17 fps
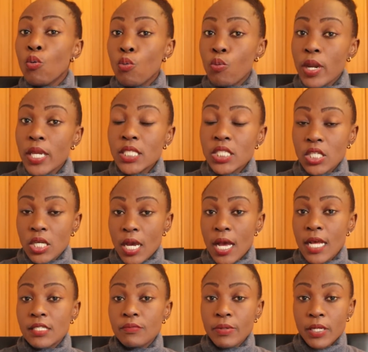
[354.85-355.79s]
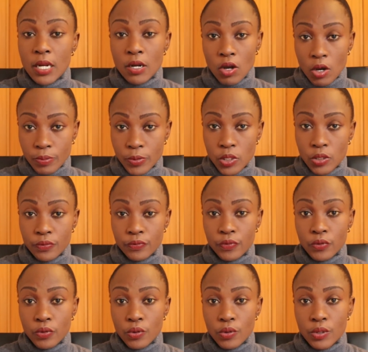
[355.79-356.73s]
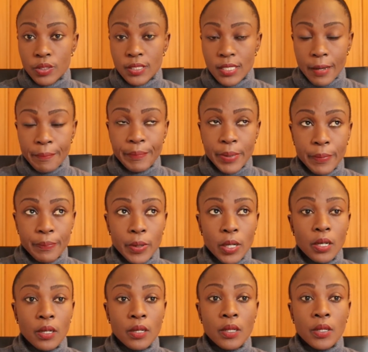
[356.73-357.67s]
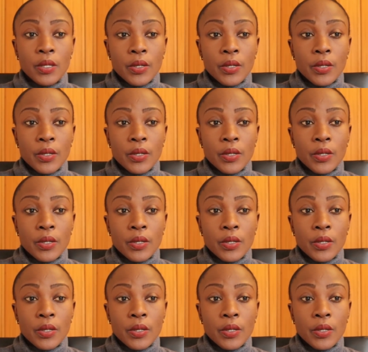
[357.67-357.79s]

which has been an option for some people.